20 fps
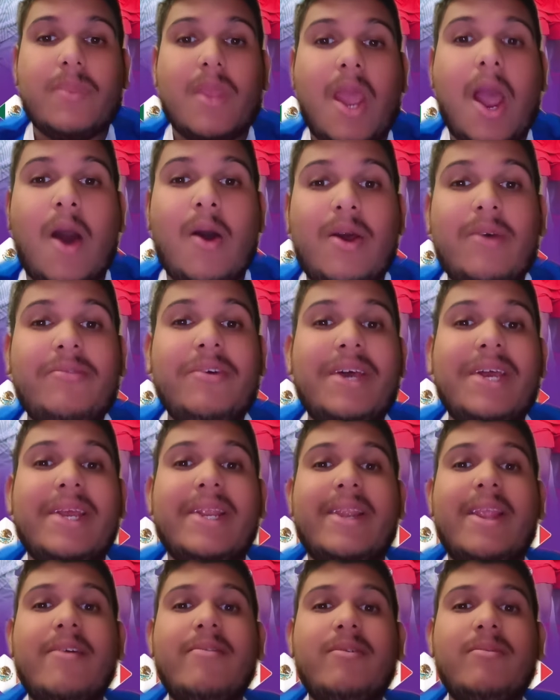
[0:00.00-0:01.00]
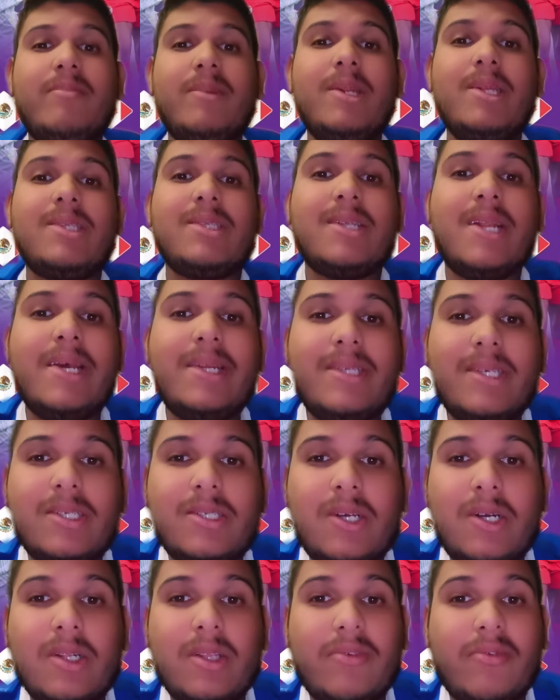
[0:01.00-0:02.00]
However, 11 minutes later,
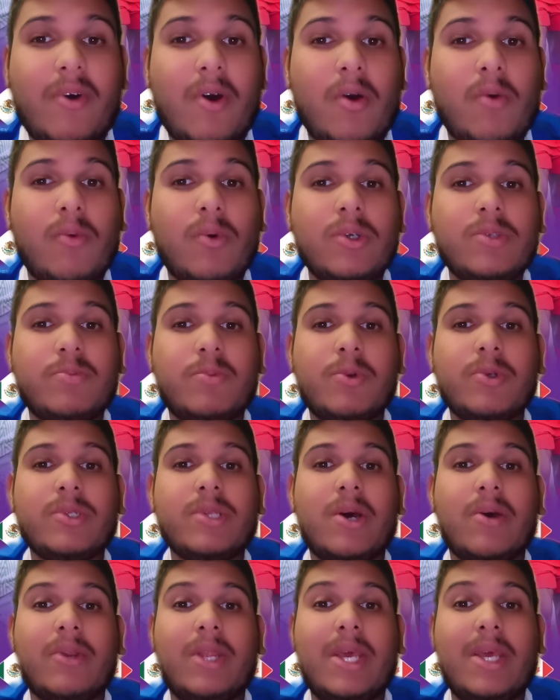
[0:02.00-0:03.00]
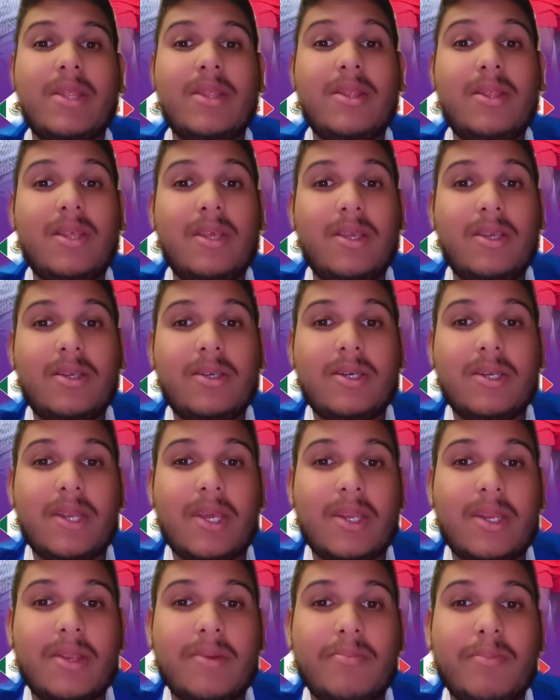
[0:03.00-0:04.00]
Saldivar was brought down in the
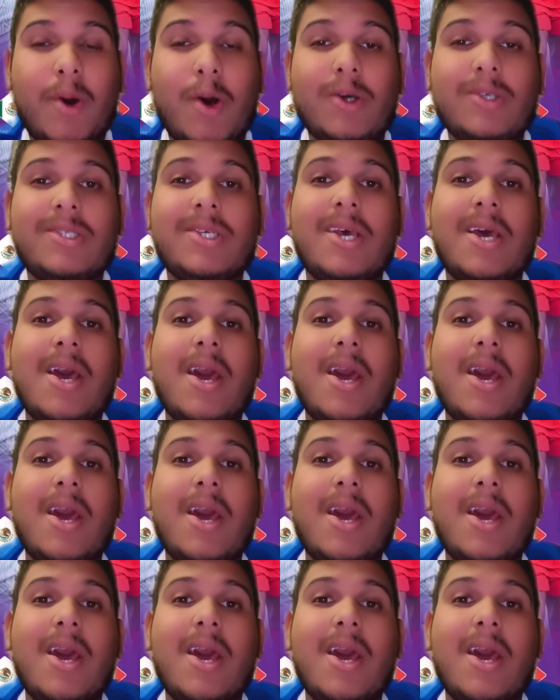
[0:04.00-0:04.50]
Canadian box,